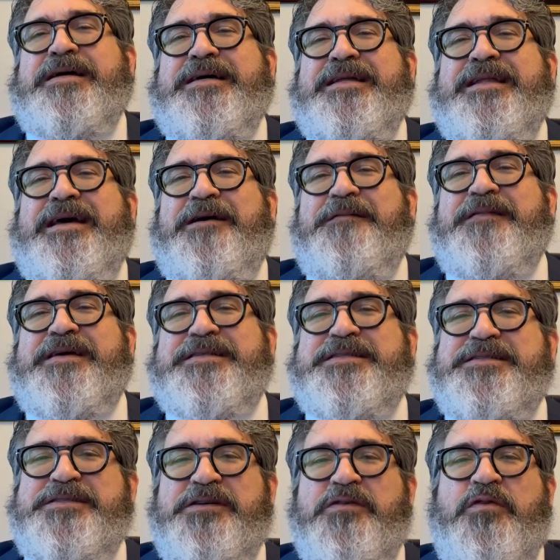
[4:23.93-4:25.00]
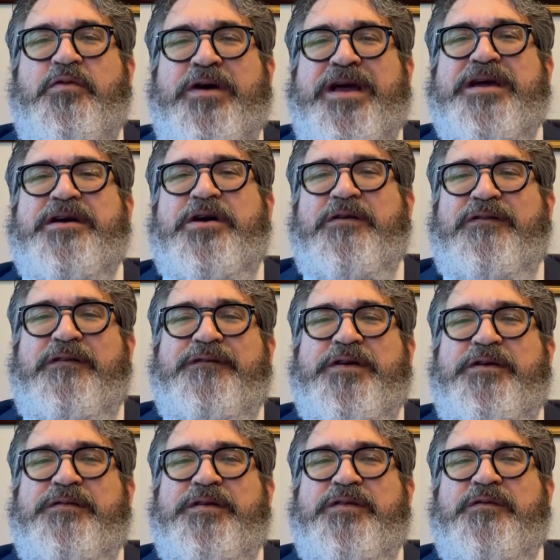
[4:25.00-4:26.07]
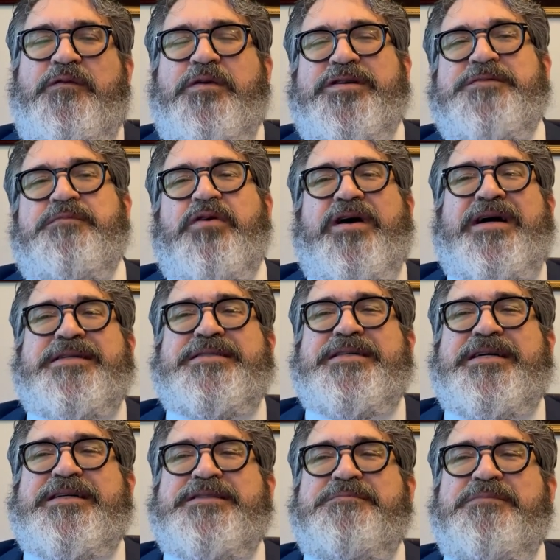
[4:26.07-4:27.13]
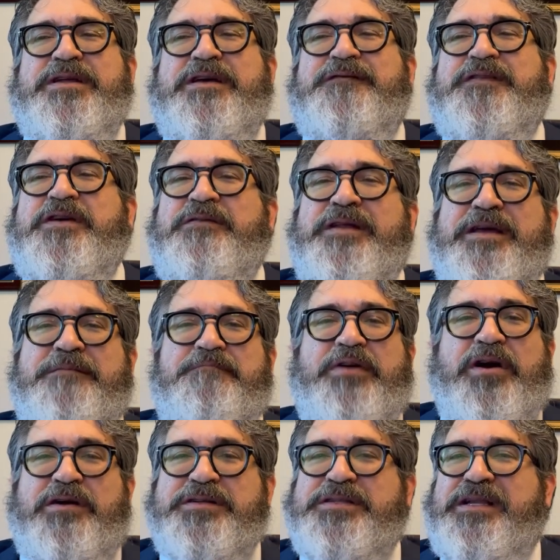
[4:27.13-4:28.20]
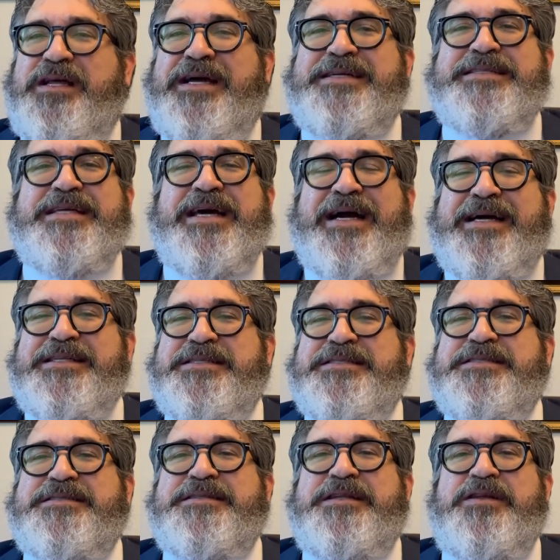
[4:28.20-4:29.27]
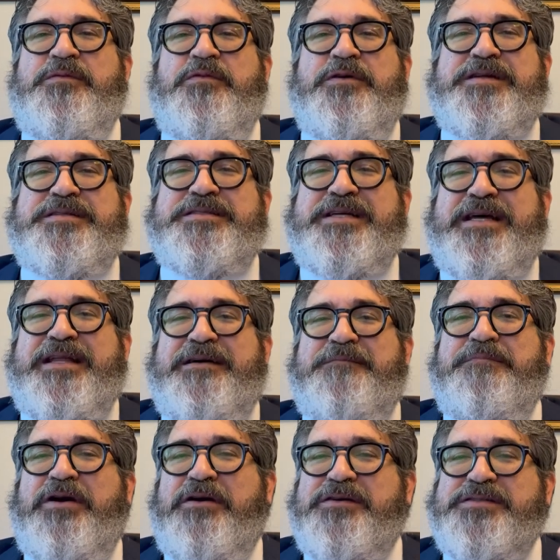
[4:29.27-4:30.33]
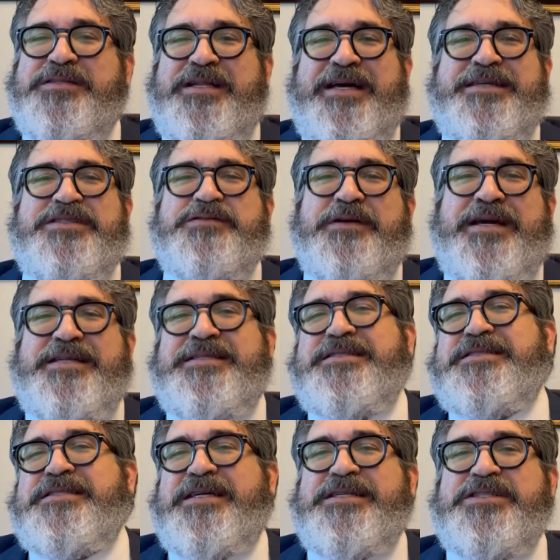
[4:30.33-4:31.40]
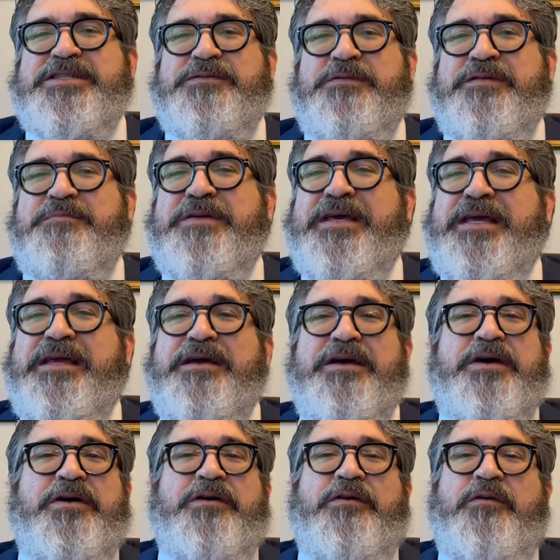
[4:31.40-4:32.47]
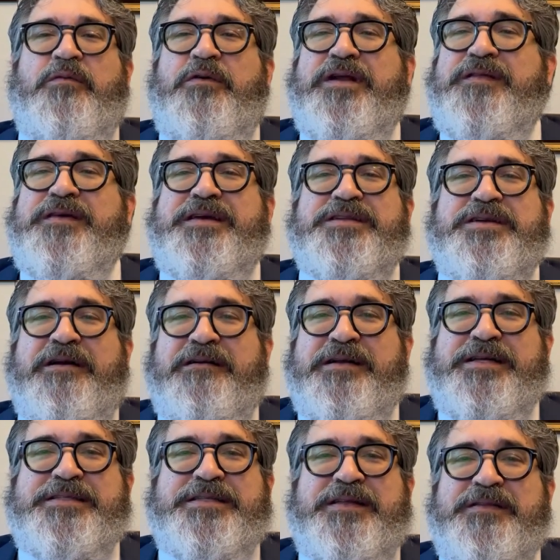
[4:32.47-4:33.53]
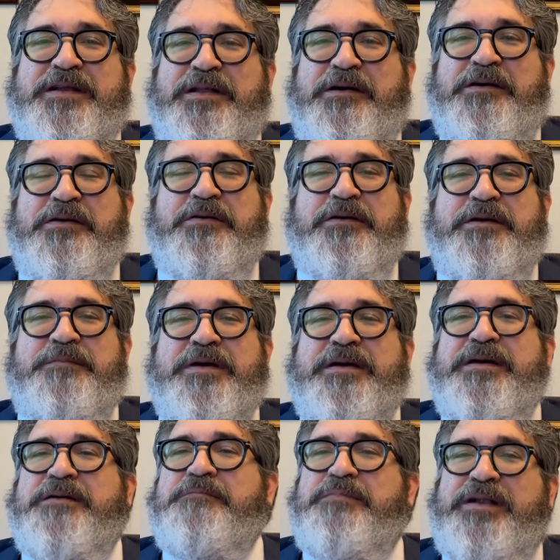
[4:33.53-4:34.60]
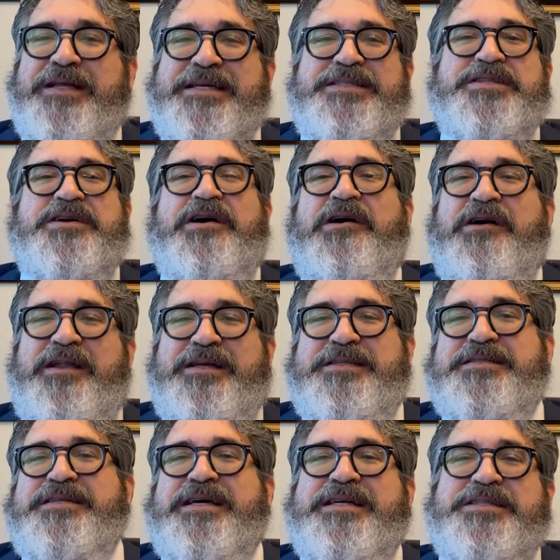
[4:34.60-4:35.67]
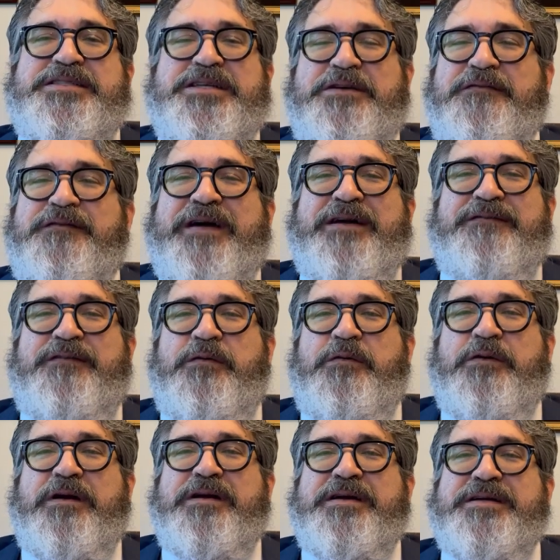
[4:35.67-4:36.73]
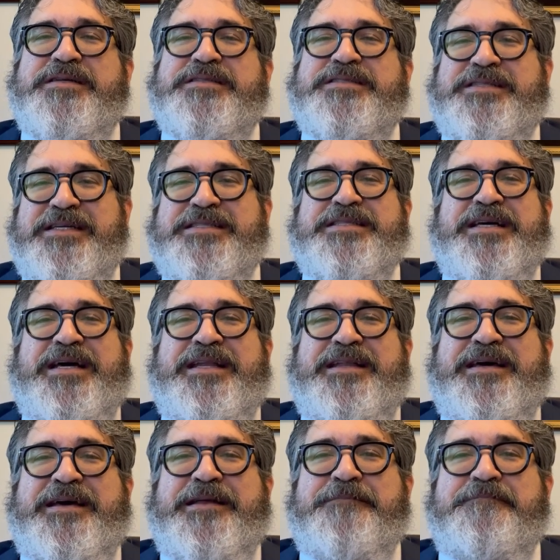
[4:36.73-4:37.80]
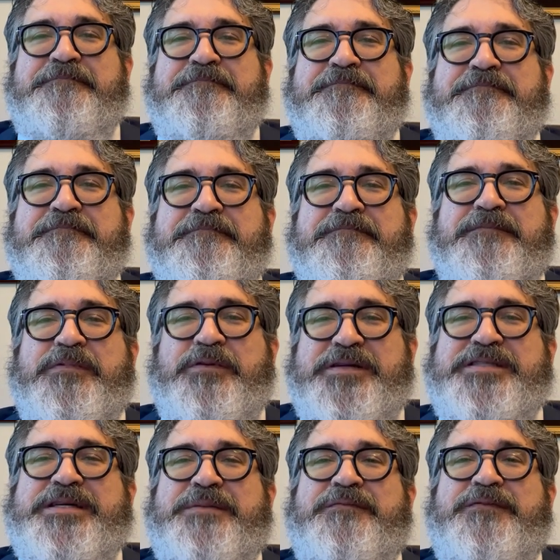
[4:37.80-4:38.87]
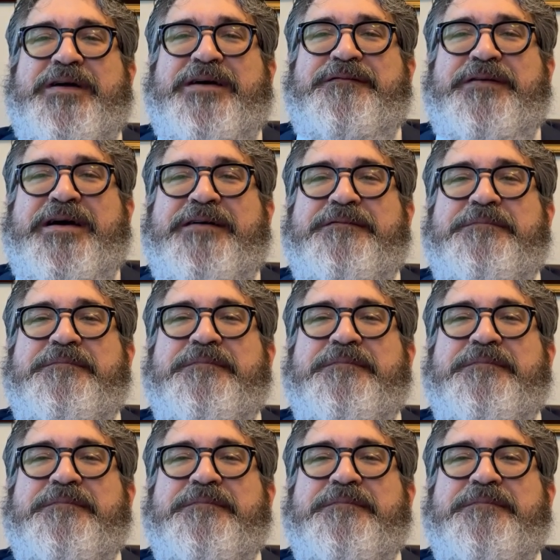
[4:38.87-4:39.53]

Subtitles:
Now, this is a quick overview of the divorce process, but if you need personalized guidance and you want to set up personalized strategy session with me or one of the attorneys in the law group, please call us at 254-699-3755.